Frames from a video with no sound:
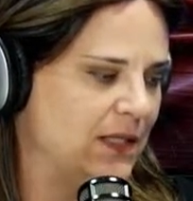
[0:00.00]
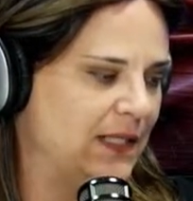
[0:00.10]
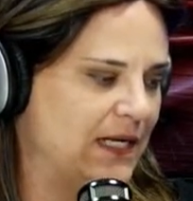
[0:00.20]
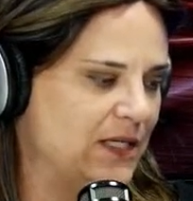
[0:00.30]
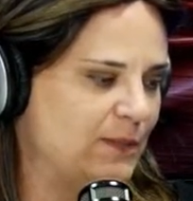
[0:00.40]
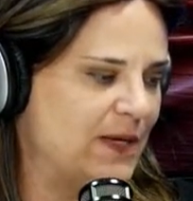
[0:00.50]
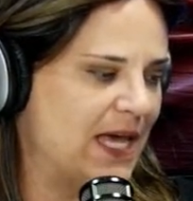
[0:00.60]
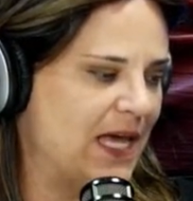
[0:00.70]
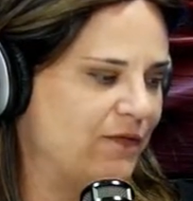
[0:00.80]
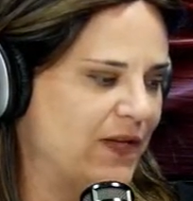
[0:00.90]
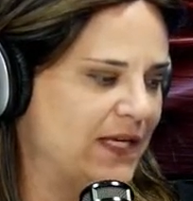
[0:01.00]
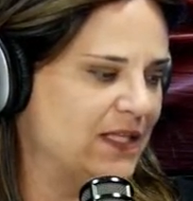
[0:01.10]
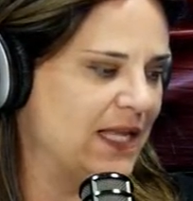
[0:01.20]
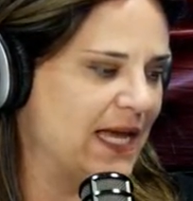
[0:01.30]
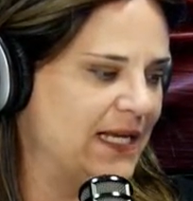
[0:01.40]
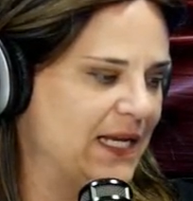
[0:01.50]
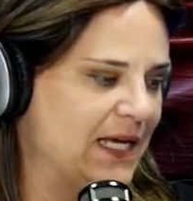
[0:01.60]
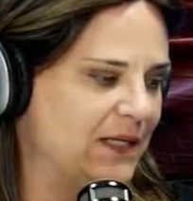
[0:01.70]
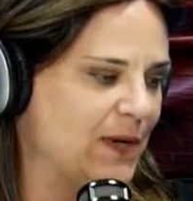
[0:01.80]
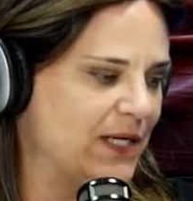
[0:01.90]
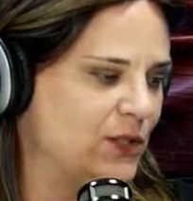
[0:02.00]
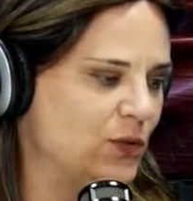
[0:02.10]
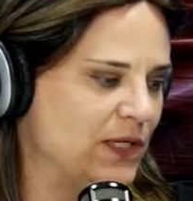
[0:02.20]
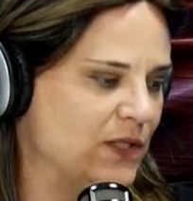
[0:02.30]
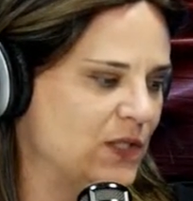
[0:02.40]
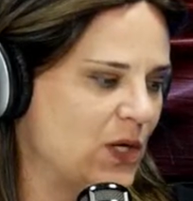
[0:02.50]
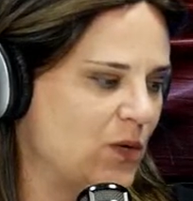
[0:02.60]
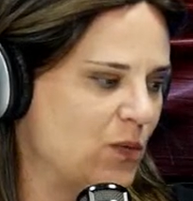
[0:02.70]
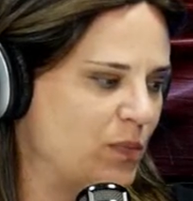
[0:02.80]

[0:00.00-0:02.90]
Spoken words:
Let us behave like the light, and by doing so,